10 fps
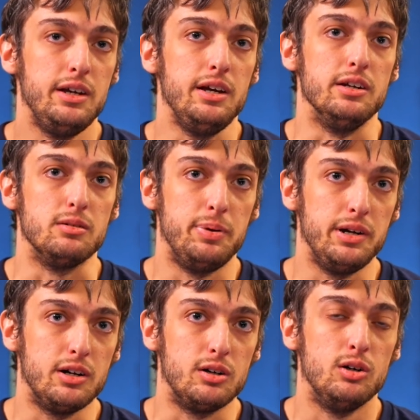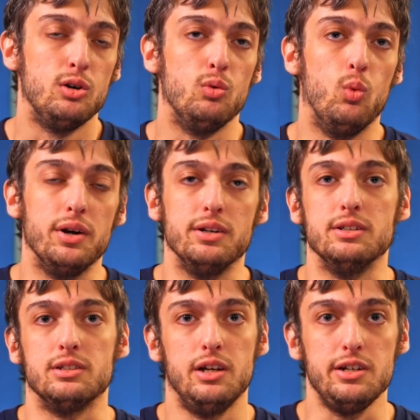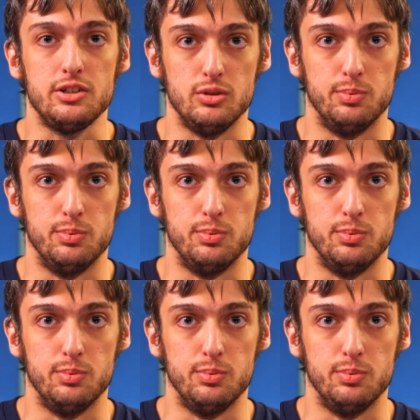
and compare what it is like to